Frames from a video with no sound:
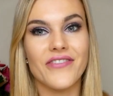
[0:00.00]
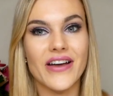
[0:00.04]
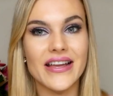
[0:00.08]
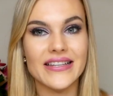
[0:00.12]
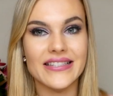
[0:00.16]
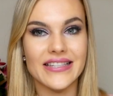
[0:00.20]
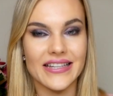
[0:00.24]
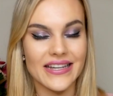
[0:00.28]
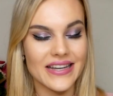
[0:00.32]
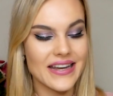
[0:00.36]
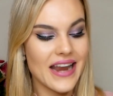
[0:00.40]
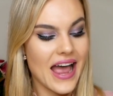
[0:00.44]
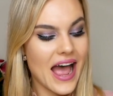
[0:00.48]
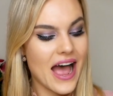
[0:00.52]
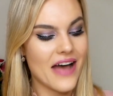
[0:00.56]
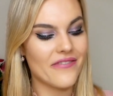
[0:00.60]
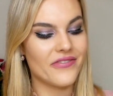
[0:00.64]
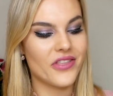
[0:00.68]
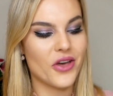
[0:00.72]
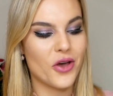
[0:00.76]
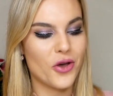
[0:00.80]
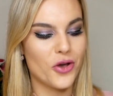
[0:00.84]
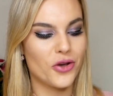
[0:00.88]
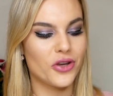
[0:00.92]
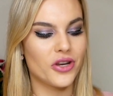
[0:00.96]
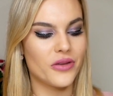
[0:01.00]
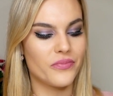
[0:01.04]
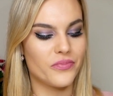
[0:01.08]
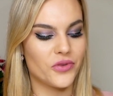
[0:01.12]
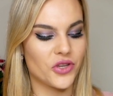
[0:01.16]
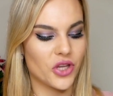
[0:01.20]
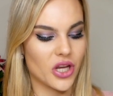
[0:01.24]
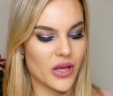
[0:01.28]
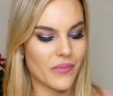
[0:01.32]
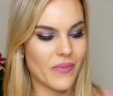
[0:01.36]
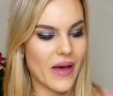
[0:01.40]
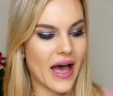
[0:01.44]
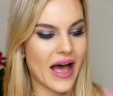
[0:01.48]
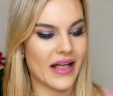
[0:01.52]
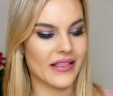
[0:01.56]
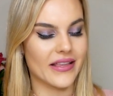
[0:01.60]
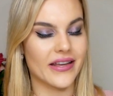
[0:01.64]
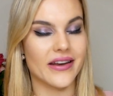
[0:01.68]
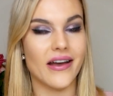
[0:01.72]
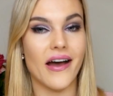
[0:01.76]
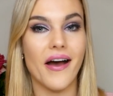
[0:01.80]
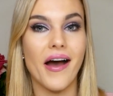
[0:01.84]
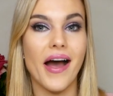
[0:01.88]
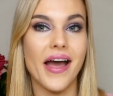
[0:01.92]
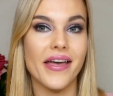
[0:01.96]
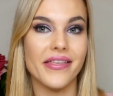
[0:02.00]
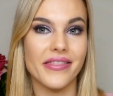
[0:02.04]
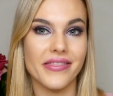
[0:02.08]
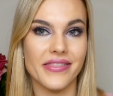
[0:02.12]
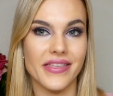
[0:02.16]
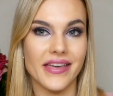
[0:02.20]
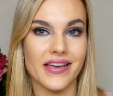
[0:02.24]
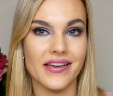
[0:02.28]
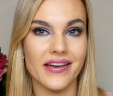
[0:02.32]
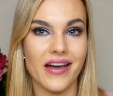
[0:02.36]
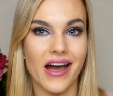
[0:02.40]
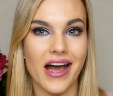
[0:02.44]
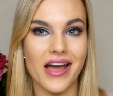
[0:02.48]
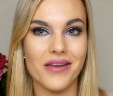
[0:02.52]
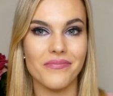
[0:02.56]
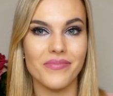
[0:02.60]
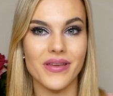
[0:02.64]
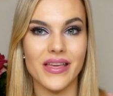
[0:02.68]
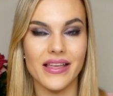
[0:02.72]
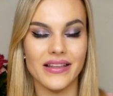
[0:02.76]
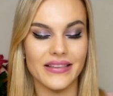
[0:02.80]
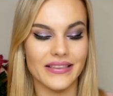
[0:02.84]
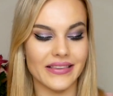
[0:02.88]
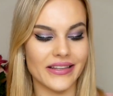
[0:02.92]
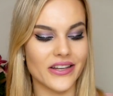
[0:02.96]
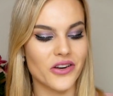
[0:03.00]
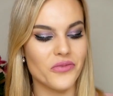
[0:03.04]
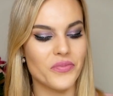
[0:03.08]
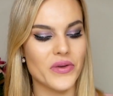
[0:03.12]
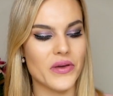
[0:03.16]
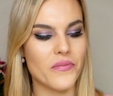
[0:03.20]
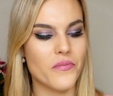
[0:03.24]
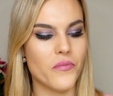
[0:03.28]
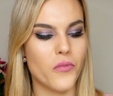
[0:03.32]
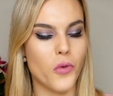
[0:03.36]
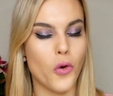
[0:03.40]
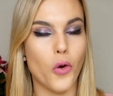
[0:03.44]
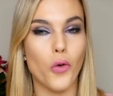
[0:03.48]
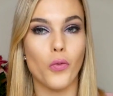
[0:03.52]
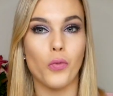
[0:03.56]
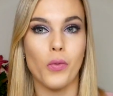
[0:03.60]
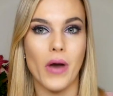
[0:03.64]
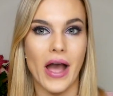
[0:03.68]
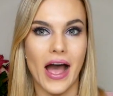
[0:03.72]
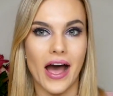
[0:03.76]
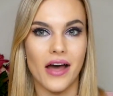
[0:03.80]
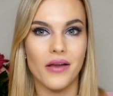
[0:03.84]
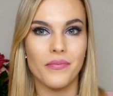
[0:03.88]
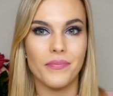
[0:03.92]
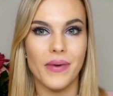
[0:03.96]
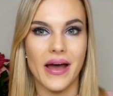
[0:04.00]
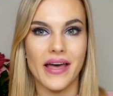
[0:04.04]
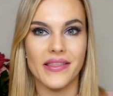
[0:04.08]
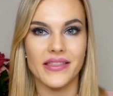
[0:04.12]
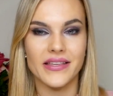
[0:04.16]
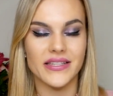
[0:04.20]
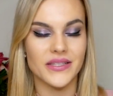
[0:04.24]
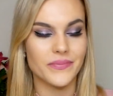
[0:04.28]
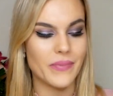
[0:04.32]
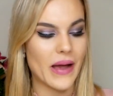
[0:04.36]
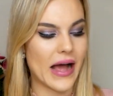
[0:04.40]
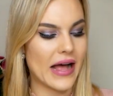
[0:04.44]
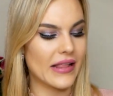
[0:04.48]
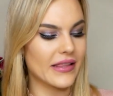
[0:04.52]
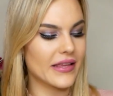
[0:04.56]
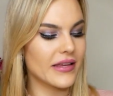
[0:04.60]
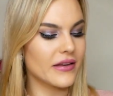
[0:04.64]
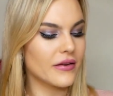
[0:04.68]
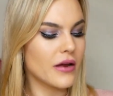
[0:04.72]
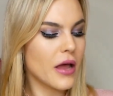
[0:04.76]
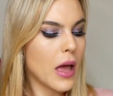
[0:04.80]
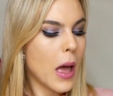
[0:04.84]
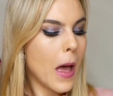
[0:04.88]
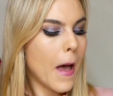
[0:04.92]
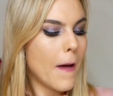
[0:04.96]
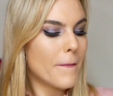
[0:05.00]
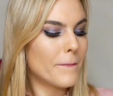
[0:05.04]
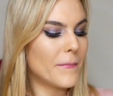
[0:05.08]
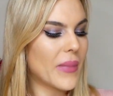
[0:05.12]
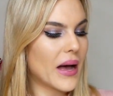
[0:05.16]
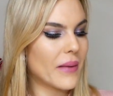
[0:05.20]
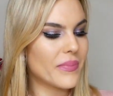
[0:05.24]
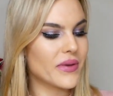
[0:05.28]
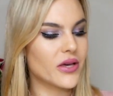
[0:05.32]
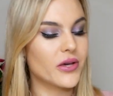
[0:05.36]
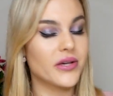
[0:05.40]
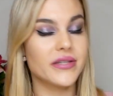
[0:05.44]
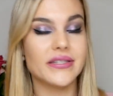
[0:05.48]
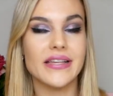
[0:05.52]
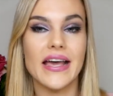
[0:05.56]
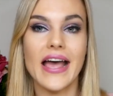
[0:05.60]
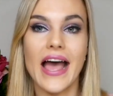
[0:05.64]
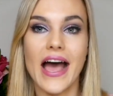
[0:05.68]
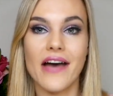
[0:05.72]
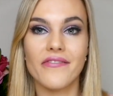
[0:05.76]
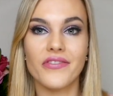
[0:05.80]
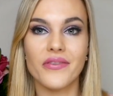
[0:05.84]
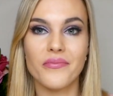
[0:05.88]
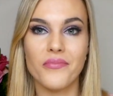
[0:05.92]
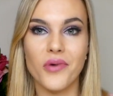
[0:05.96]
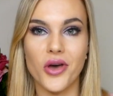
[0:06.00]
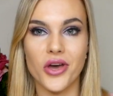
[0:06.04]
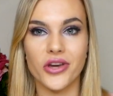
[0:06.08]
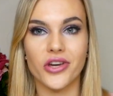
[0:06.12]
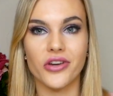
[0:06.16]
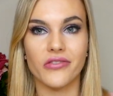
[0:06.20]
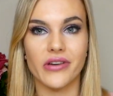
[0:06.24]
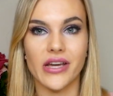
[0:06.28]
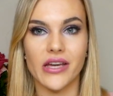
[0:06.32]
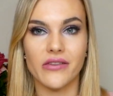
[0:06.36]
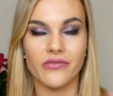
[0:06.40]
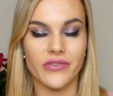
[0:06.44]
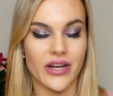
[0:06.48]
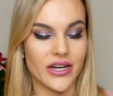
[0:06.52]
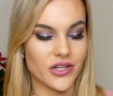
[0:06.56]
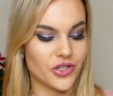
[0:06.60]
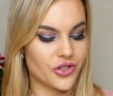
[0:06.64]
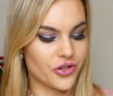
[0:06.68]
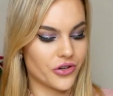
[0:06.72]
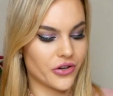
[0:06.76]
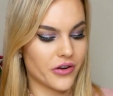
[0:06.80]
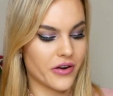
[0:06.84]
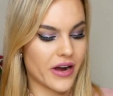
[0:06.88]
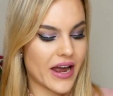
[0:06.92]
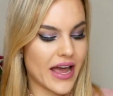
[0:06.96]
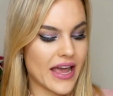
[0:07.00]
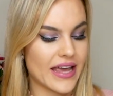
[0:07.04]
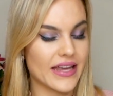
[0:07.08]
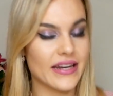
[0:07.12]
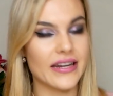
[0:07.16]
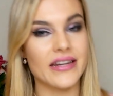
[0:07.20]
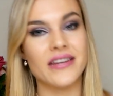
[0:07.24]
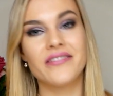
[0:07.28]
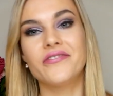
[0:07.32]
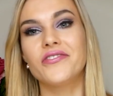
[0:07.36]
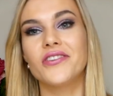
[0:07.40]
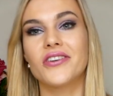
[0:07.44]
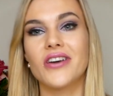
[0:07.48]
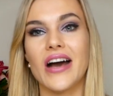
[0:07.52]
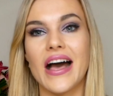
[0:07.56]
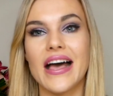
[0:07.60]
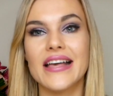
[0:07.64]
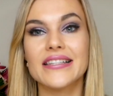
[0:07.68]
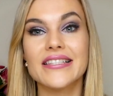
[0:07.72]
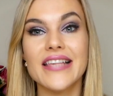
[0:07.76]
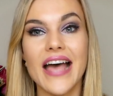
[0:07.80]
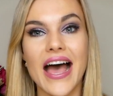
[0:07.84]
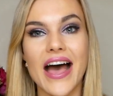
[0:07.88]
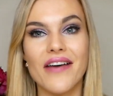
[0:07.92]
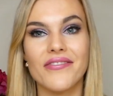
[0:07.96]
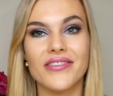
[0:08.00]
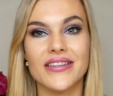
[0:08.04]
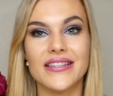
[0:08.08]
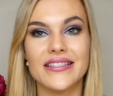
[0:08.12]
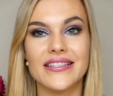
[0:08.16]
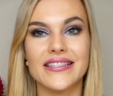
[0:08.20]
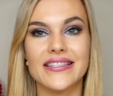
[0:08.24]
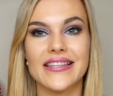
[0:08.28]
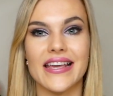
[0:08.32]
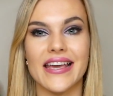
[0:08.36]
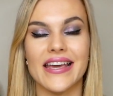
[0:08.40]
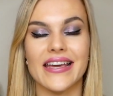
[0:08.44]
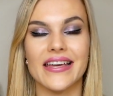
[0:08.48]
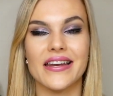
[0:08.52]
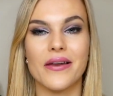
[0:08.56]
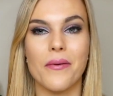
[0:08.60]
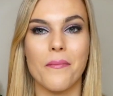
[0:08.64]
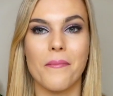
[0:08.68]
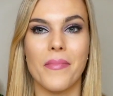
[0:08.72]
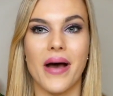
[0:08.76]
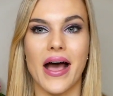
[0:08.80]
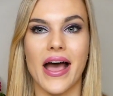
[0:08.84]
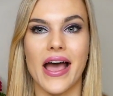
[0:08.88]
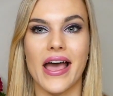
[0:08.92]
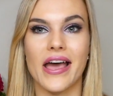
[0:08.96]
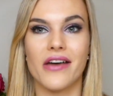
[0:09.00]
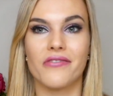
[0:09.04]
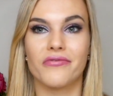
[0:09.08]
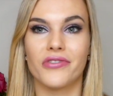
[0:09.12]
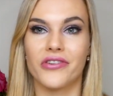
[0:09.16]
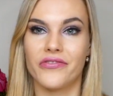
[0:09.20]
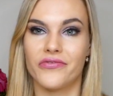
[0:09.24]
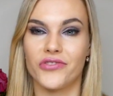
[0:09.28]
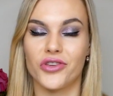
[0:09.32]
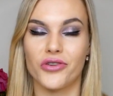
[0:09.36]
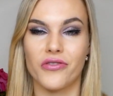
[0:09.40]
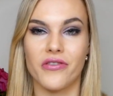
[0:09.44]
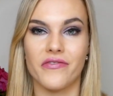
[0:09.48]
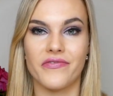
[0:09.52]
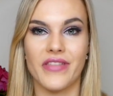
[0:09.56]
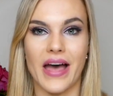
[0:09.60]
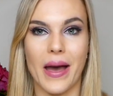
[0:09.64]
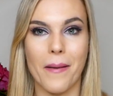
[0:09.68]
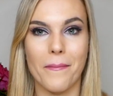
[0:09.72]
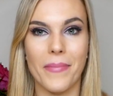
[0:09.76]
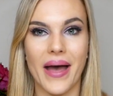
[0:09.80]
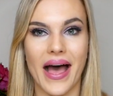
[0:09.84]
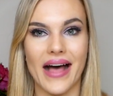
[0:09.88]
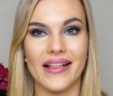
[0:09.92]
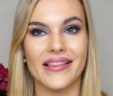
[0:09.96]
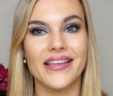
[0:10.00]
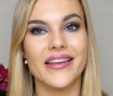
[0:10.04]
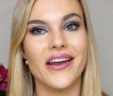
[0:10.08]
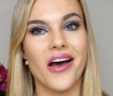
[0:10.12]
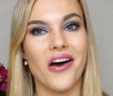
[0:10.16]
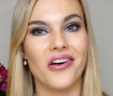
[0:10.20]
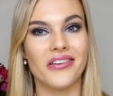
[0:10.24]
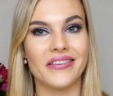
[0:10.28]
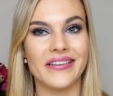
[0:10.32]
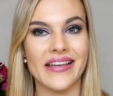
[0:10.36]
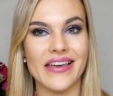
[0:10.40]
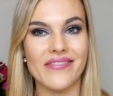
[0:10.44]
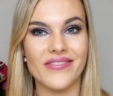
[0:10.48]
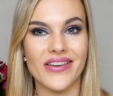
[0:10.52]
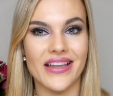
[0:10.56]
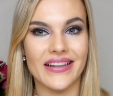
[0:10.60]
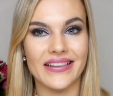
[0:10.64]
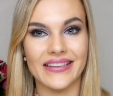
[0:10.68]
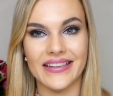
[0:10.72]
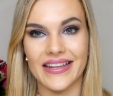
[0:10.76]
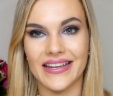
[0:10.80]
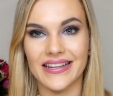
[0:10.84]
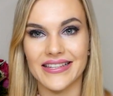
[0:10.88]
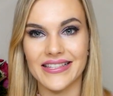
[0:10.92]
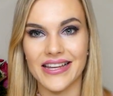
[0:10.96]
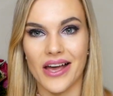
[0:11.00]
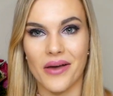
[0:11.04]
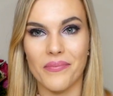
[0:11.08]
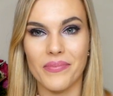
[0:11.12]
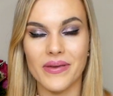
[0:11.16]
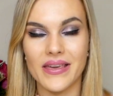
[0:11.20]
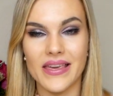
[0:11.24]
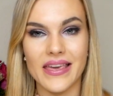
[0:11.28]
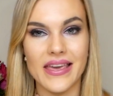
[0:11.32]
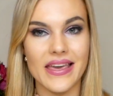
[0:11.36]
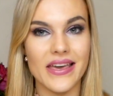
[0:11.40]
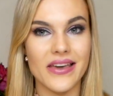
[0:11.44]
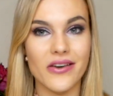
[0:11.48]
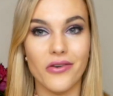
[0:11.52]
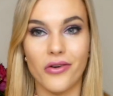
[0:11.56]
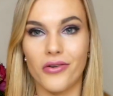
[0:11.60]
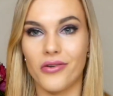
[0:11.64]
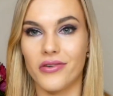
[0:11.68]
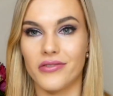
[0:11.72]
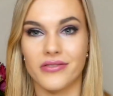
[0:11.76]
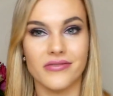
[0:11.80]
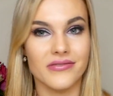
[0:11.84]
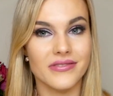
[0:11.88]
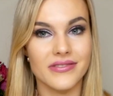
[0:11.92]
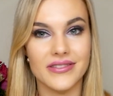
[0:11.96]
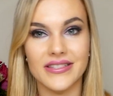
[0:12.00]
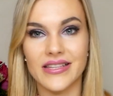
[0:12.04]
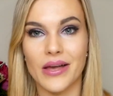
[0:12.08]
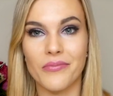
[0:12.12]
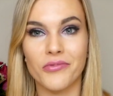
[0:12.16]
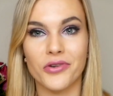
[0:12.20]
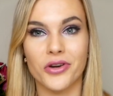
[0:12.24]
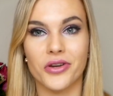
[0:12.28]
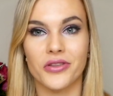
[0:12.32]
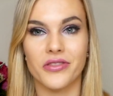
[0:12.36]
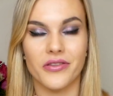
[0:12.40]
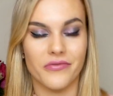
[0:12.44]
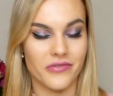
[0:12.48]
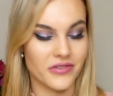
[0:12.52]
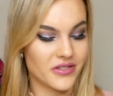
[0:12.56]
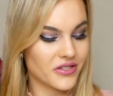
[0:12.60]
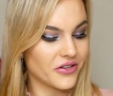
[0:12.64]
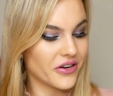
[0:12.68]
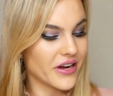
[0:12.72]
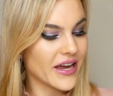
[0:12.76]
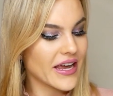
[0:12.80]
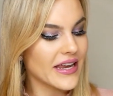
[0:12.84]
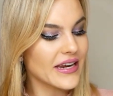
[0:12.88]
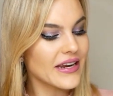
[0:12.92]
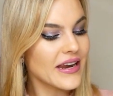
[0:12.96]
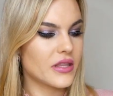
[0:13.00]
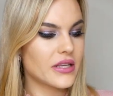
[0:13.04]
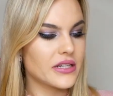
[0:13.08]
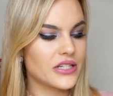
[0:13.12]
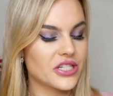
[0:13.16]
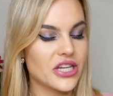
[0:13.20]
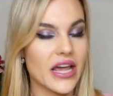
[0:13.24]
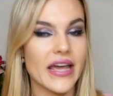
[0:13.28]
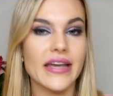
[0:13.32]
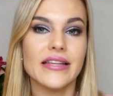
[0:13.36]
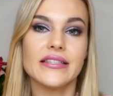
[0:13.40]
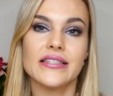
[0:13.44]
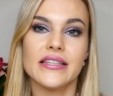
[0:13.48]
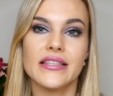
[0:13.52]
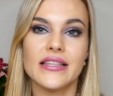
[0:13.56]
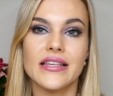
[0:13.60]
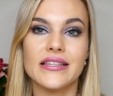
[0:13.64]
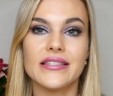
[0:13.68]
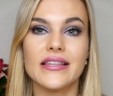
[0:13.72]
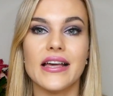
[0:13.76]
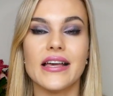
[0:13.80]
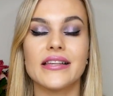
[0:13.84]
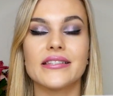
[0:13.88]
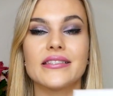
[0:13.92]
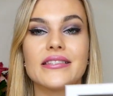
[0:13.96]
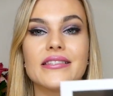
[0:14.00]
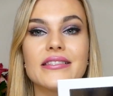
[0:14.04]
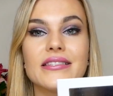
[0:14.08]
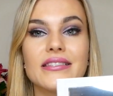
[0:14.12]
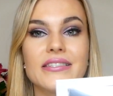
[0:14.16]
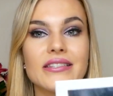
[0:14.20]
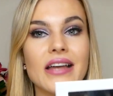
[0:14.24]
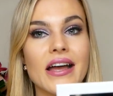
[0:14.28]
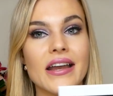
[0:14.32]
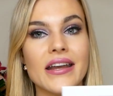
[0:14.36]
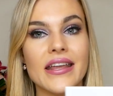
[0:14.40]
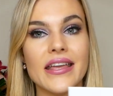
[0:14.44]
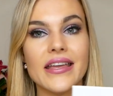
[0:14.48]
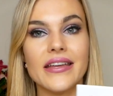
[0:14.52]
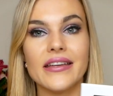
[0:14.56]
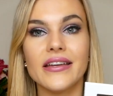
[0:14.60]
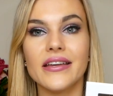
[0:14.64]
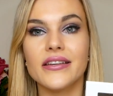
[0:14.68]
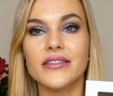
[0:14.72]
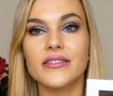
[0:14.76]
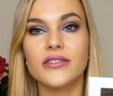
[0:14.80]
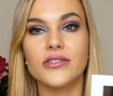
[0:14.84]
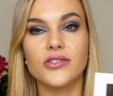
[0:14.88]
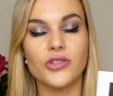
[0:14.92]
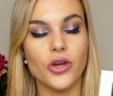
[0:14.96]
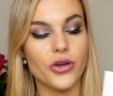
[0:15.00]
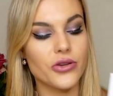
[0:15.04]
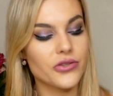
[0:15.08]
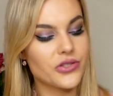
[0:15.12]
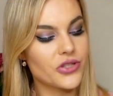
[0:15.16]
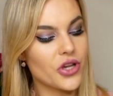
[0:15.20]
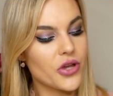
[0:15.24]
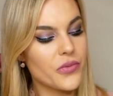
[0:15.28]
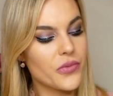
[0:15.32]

if I didn't have the Huda Beauty palette, I think I'd be a little bit more wowed by this palette. But because I have the Mercury Retrograde, and if you guys haven't seen my review of that palette, I'll leave it linked up here or somewhere on the screen. The shades in this are stunning, so